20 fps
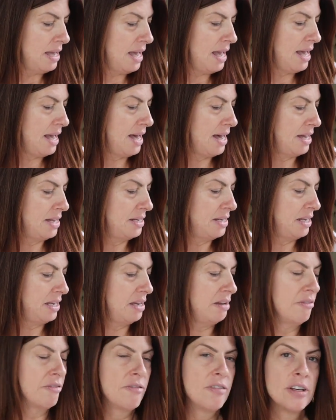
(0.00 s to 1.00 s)
and
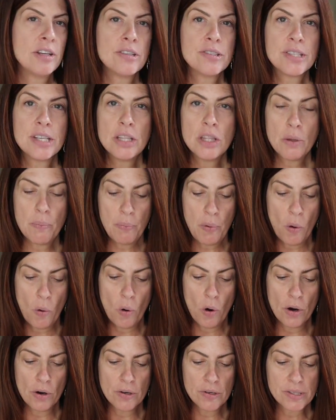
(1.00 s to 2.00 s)
it fills in the
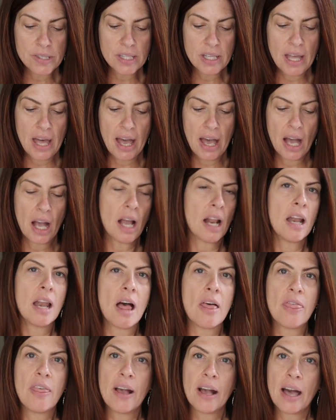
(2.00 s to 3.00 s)
pores like
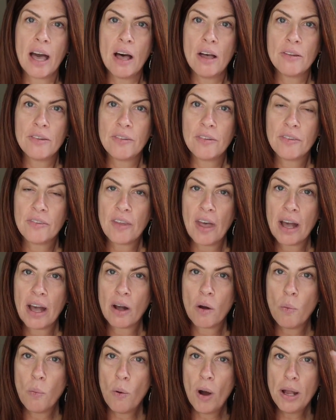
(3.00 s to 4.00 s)
nothing else. It's
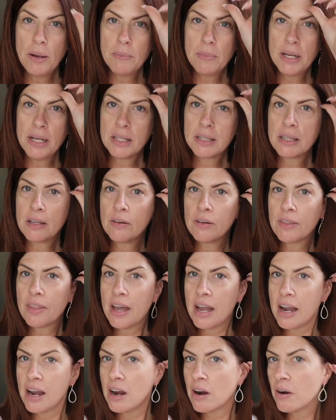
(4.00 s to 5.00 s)
like 1 minute they're
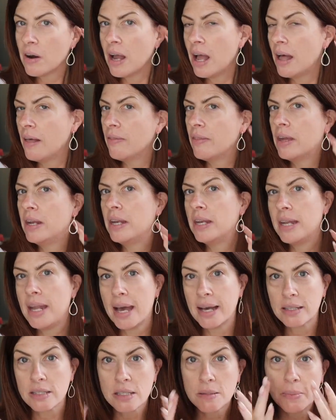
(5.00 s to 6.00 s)
there, and the
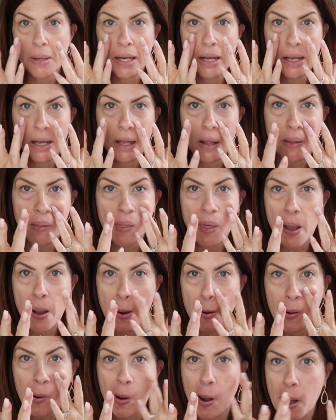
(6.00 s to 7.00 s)
next minute they
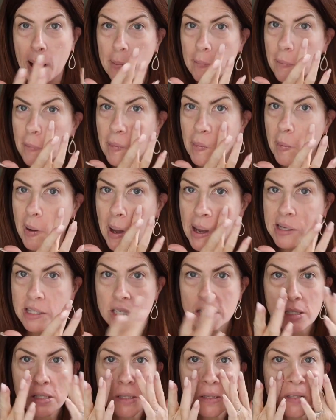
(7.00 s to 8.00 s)
are gone. So I
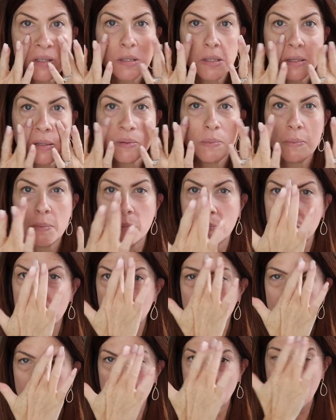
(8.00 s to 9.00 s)
just use them,
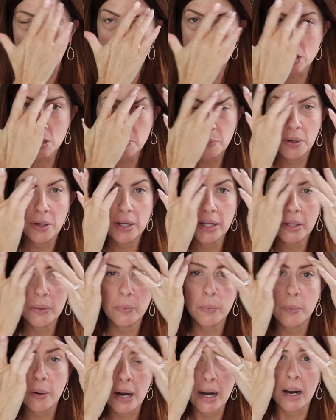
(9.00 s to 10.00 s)
I just put
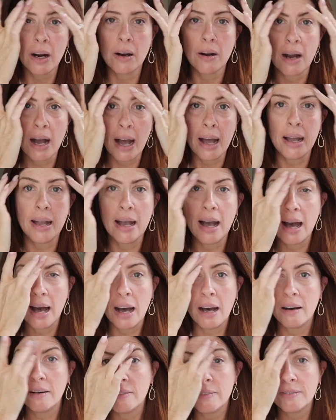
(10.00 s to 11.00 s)
it where I
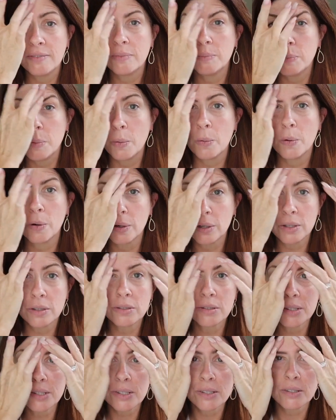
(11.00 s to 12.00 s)
have
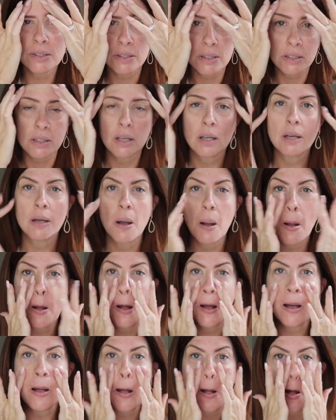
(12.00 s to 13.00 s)
pores,
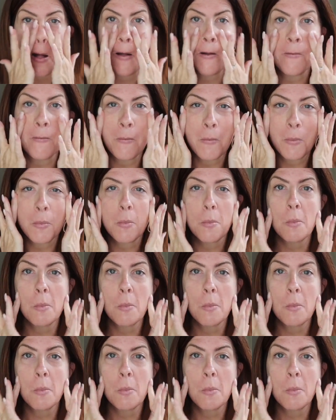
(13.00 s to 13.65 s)
and